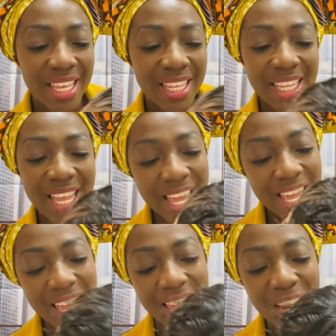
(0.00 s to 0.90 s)

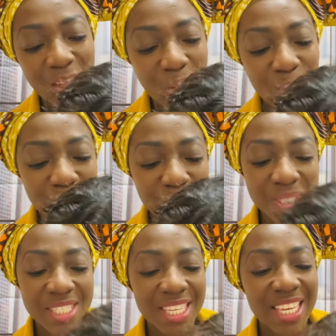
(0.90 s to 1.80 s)
Let all who
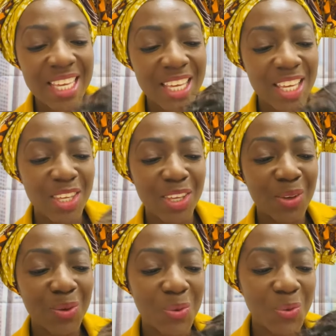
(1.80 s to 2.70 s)
seek
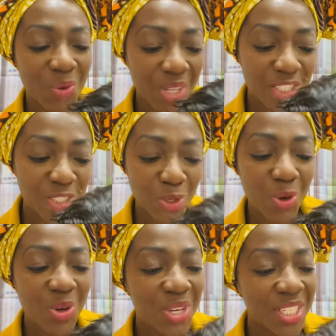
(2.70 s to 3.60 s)
you
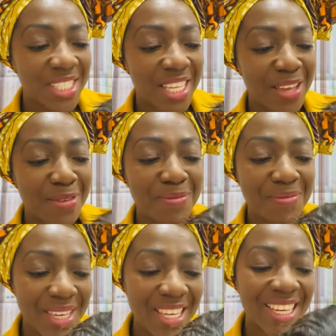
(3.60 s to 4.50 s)
rejoice and
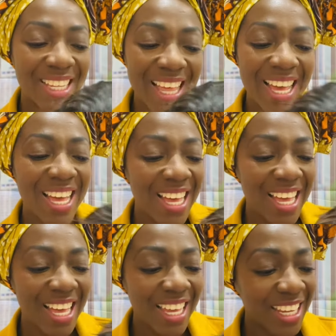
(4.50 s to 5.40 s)
be
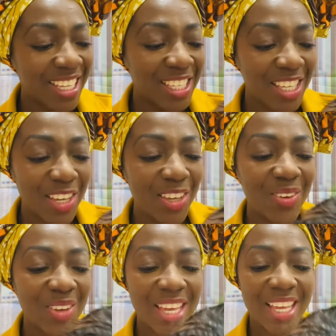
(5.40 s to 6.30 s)
glad in you.